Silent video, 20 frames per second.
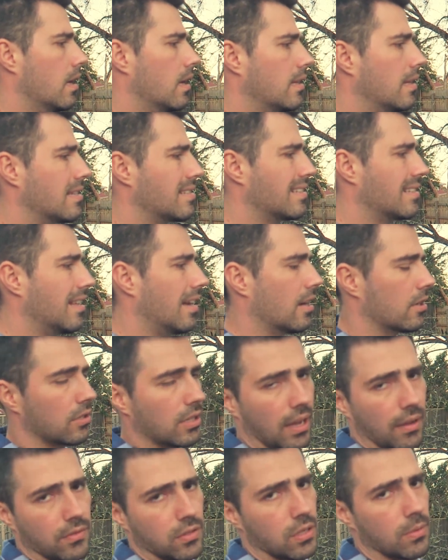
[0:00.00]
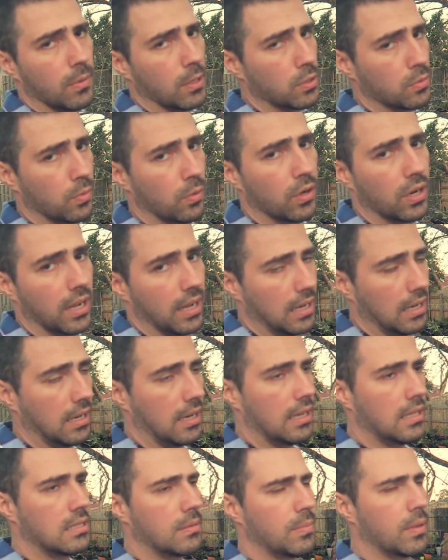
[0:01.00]
it doesn't like to have too much water, and it
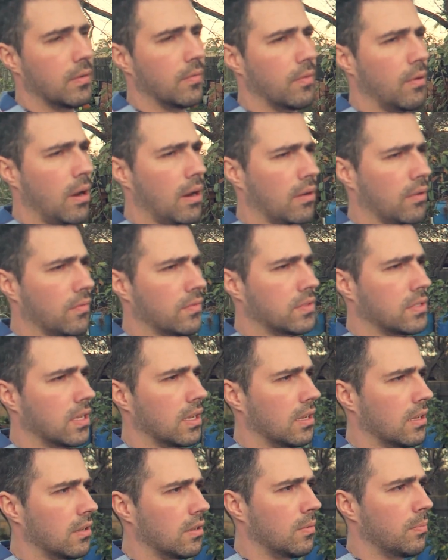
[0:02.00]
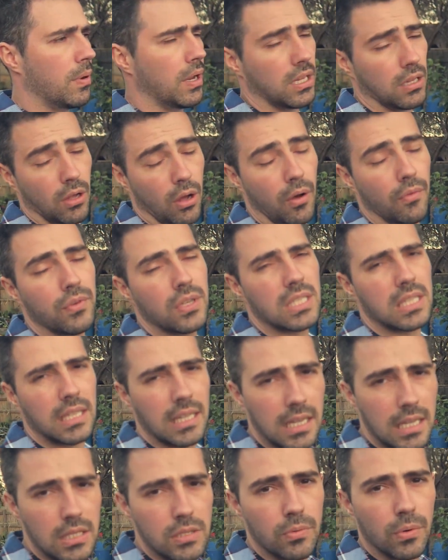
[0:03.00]
needs a bit of runoff. So, but it obviously
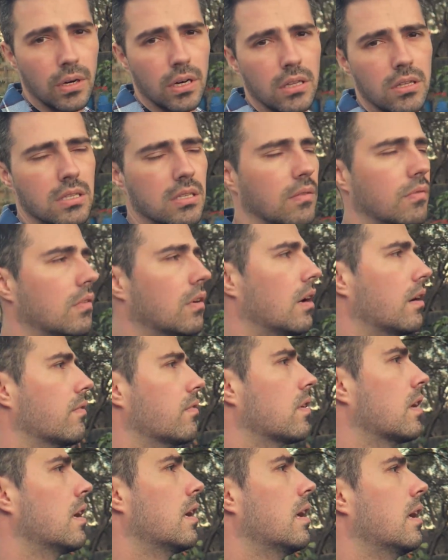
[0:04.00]
needs water to survive.